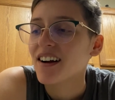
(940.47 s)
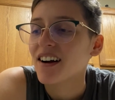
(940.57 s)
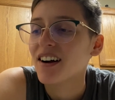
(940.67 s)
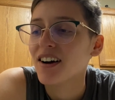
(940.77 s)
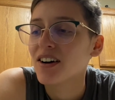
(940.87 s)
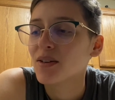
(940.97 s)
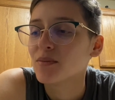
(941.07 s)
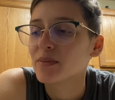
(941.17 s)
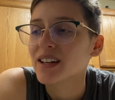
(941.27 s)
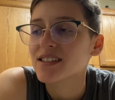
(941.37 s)

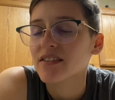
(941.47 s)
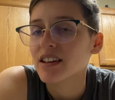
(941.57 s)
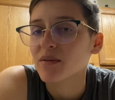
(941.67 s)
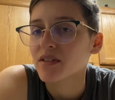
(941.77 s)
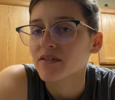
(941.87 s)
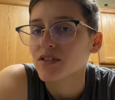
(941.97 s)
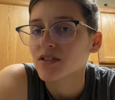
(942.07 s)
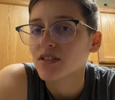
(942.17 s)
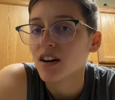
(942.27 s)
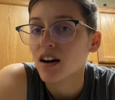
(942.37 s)
because if they would have
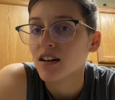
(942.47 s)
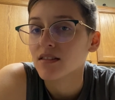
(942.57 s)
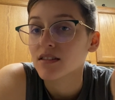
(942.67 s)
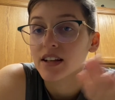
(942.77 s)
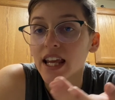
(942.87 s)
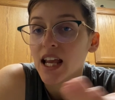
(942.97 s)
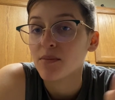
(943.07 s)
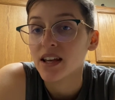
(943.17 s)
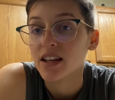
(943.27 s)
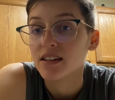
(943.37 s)
just came
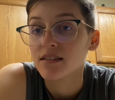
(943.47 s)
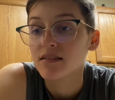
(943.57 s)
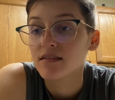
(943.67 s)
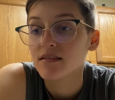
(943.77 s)
in,